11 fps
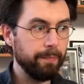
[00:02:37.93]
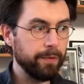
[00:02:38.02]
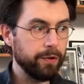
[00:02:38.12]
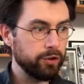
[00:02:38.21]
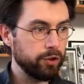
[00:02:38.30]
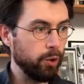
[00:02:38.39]

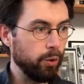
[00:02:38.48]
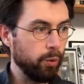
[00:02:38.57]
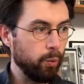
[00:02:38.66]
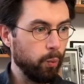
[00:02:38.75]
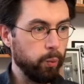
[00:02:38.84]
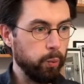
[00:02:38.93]
So
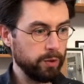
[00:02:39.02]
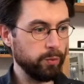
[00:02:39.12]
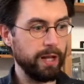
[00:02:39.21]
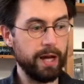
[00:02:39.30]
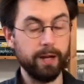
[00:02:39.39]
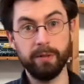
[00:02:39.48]
what will
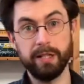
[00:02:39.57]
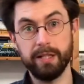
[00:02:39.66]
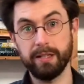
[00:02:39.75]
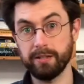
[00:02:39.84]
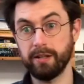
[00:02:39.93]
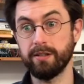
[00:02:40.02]
I be
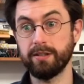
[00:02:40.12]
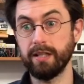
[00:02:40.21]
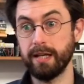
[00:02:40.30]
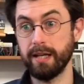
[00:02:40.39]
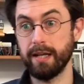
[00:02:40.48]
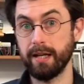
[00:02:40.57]
discussing
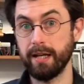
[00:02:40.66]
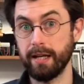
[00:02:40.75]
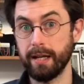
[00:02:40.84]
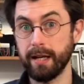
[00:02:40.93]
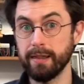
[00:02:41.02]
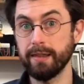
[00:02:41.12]

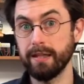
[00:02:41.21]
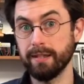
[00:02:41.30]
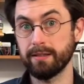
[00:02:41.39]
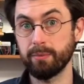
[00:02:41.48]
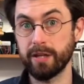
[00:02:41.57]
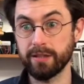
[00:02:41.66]
in this
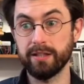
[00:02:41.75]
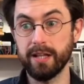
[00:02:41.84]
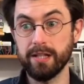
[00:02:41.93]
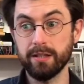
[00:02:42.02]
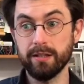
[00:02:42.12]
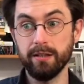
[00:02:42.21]

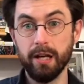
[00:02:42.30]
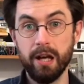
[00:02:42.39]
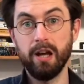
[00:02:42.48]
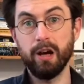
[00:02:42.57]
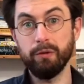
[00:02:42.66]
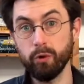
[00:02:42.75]
presentation?
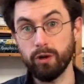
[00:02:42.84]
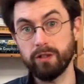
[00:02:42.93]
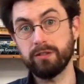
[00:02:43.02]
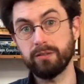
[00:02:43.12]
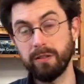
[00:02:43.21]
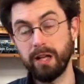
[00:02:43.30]
Of course,
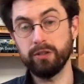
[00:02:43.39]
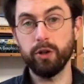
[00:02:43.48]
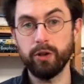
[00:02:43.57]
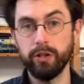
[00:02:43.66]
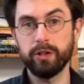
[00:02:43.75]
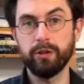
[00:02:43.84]
I'll show
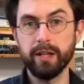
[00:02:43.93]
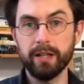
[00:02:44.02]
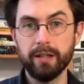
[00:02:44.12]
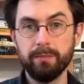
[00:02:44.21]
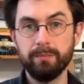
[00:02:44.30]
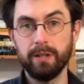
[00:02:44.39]
you the
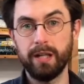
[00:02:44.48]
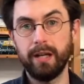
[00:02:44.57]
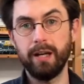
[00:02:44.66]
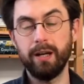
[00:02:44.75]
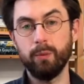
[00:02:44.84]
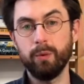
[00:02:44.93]
curriculum,
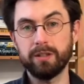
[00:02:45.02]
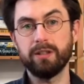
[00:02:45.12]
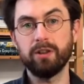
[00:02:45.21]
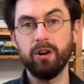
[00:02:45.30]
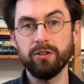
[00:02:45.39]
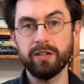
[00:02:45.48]
what's the
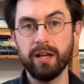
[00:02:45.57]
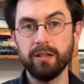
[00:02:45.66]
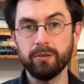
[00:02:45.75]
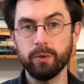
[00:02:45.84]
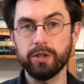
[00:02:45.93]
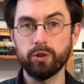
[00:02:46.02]
content,
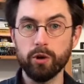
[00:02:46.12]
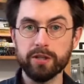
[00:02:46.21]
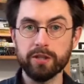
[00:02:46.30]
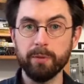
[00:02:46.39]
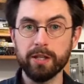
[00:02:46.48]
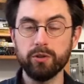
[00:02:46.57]
which courses
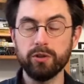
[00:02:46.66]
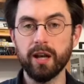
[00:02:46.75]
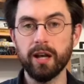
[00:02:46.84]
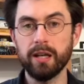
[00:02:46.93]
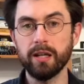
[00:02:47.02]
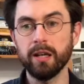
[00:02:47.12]
might you
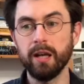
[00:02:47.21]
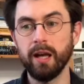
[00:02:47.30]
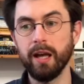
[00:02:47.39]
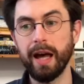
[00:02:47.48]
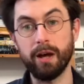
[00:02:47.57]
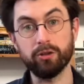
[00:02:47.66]
take,
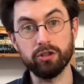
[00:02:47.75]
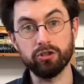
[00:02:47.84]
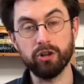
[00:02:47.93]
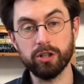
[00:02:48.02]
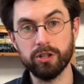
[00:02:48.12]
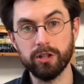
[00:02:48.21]
how is it
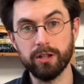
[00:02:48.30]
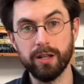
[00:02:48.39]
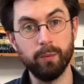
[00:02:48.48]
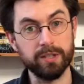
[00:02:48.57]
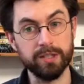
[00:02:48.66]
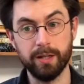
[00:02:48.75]
structured, and
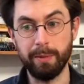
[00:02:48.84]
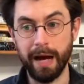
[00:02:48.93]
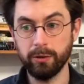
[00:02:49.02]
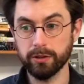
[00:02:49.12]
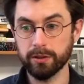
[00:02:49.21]
what's it about.